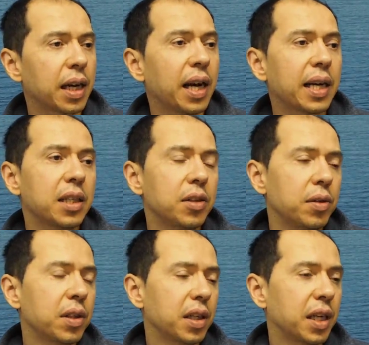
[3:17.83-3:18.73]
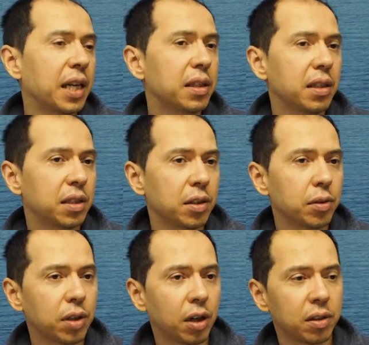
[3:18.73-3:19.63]
Karjakin during the candidates in
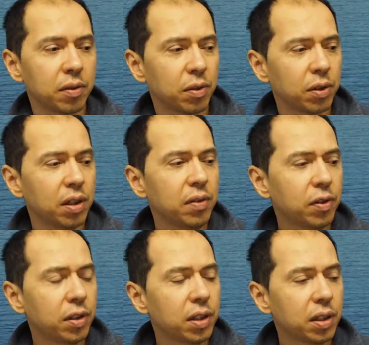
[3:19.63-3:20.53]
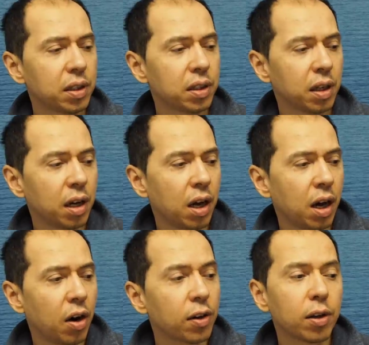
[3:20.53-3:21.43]
2014, for instance.
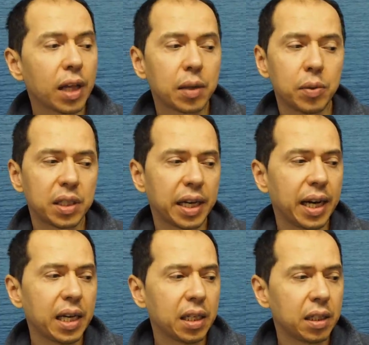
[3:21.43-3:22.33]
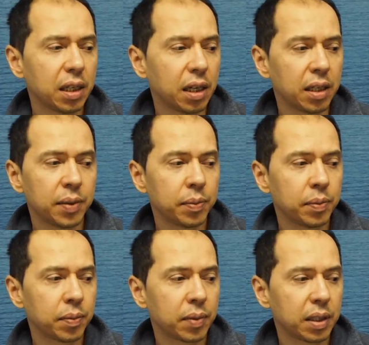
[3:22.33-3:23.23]
Although, like with Karjakin, um,
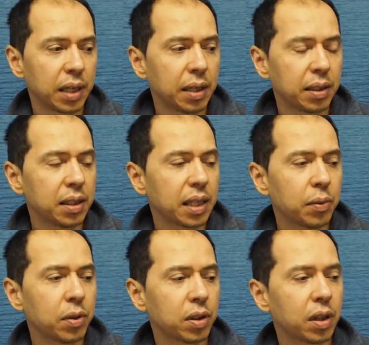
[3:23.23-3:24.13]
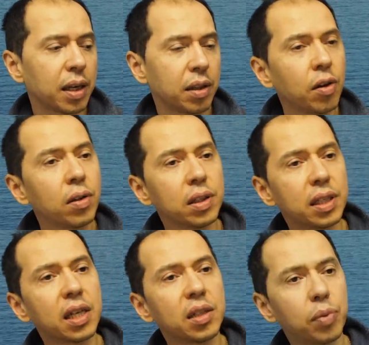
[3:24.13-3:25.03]
I, since I was like the only
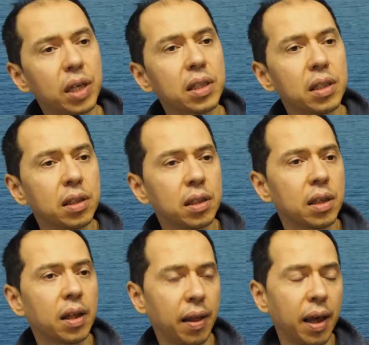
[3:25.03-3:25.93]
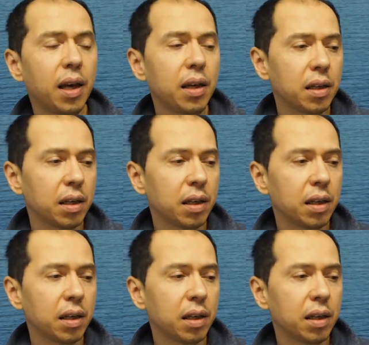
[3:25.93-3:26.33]
second present there,